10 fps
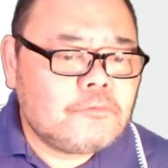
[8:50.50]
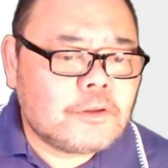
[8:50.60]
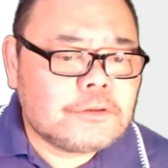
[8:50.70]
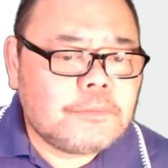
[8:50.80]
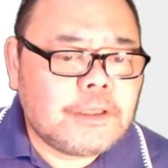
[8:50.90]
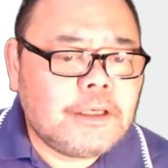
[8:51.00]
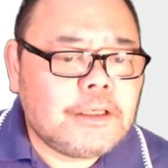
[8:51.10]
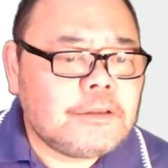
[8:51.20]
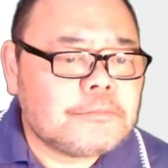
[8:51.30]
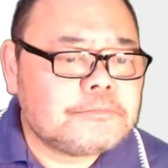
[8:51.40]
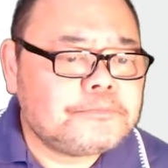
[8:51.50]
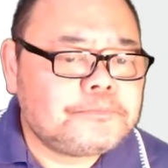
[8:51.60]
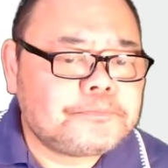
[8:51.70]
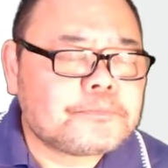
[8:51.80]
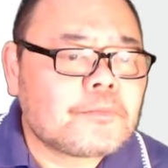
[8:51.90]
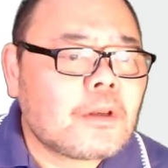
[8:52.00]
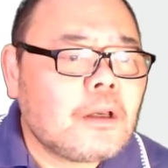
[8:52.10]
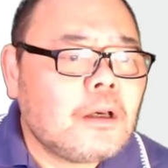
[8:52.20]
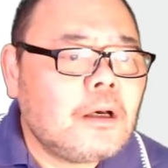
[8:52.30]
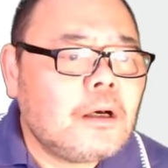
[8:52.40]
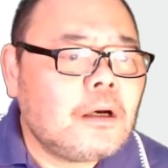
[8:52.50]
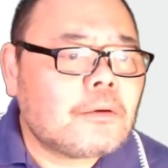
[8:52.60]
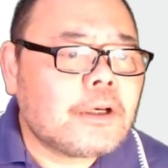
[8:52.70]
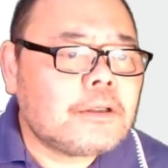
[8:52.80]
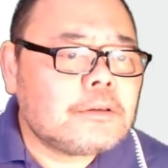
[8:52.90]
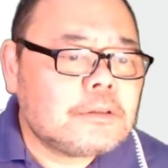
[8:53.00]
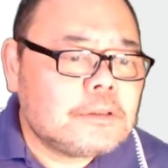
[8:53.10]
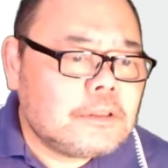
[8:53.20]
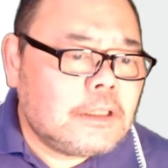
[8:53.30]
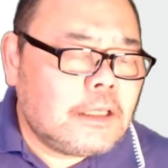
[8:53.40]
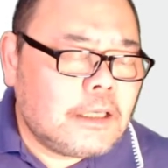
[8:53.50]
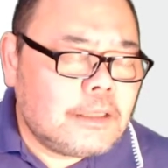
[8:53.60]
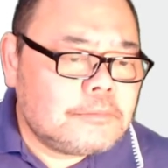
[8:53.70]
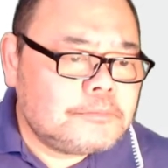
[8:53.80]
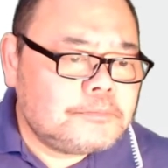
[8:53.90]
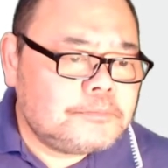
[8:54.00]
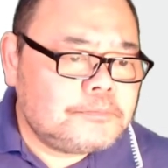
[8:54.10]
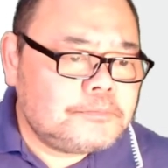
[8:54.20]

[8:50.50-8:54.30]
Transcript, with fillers: from the beginning. Okay. Um,